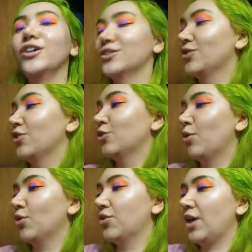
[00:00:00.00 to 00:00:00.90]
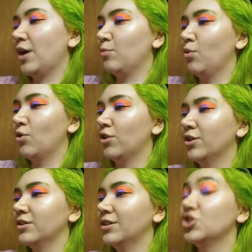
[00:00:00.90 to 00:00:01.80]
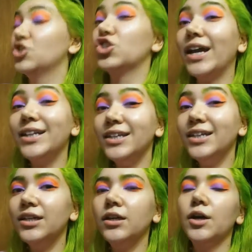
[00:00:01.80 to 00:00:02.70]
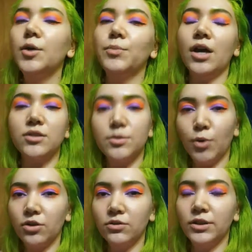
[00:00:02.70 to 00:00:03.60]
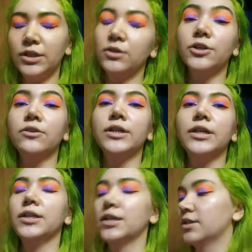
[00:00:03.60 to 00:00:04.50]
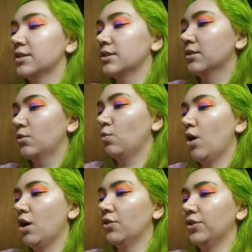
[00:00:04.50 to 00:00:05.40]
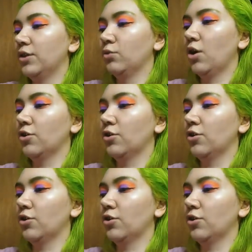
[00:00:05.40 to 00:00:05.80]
So they're both that more shiny, but not sparkly glitteriness, while the